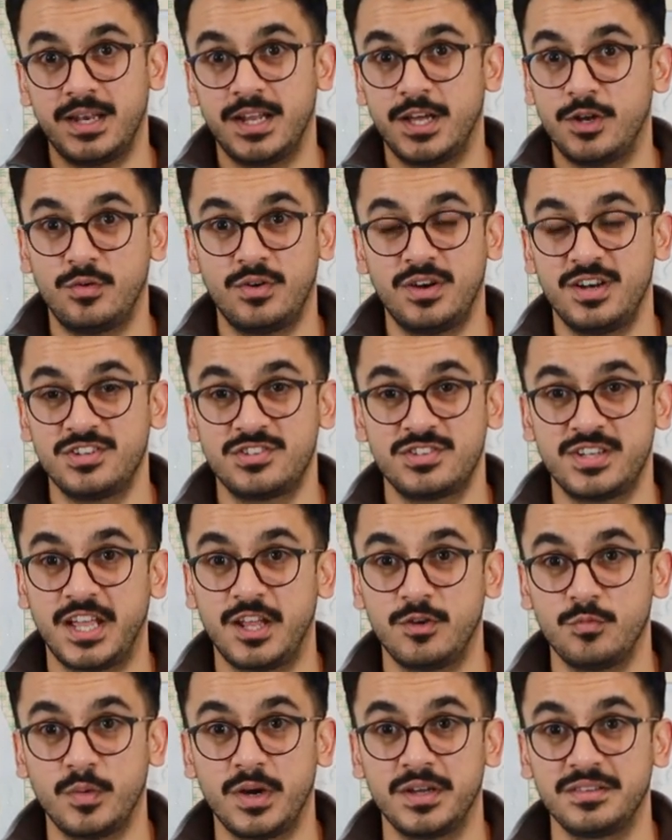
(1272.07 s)
And I don't
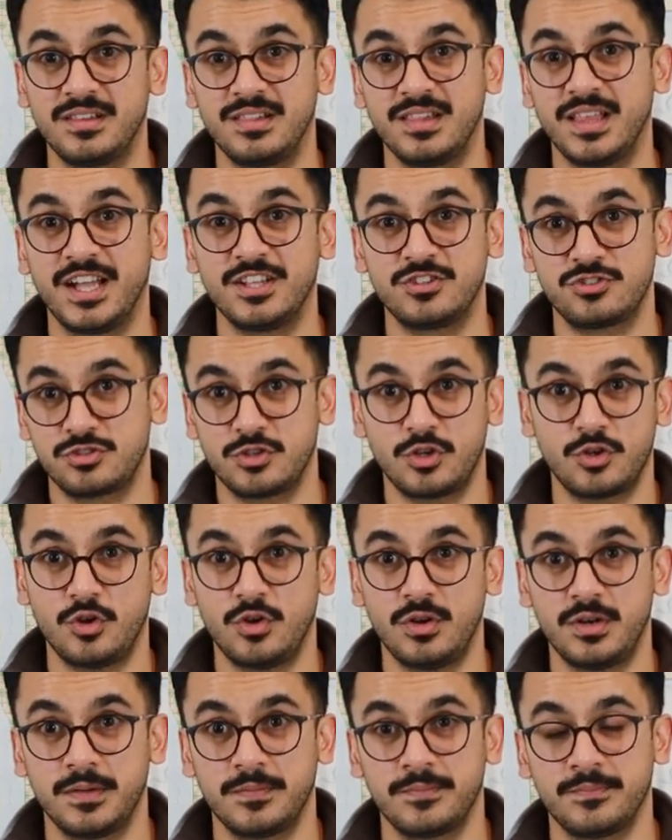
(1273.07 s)
understand why the light's not
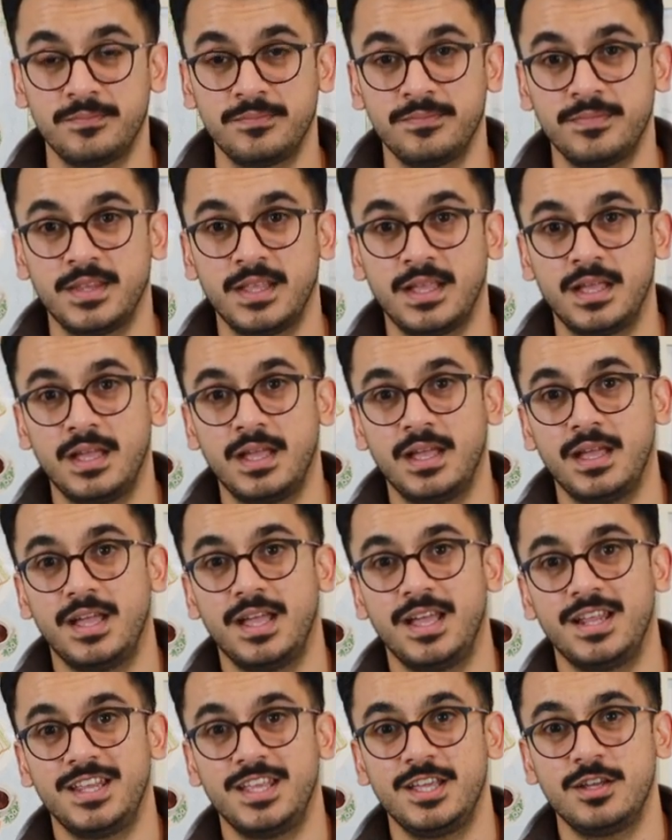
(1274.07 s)
on.
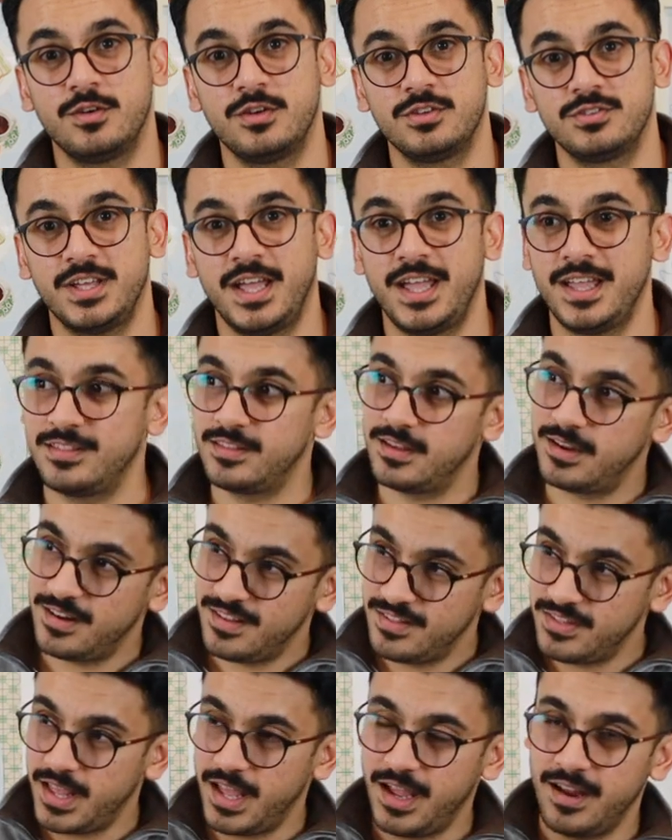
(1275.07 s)
And he goes, hey, they're
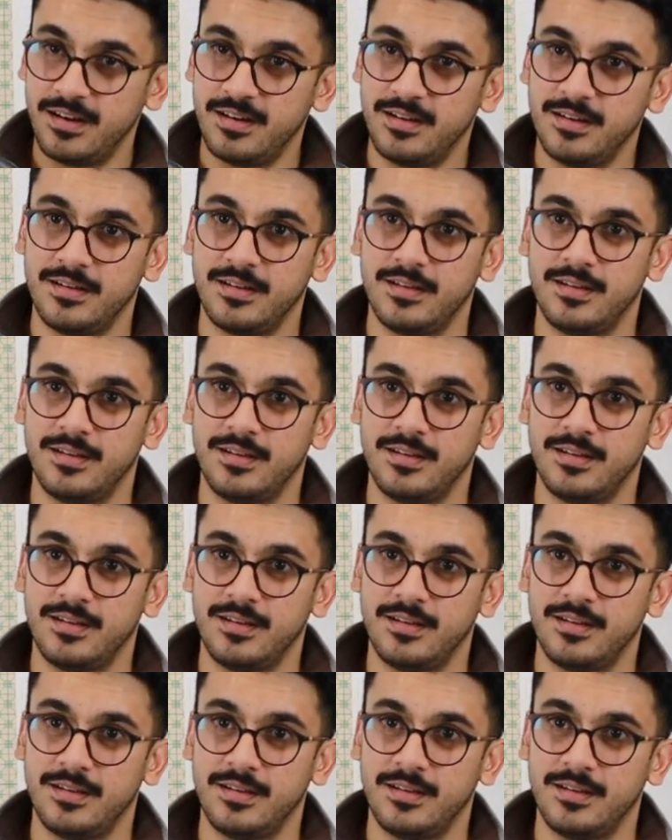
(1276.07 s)
in there.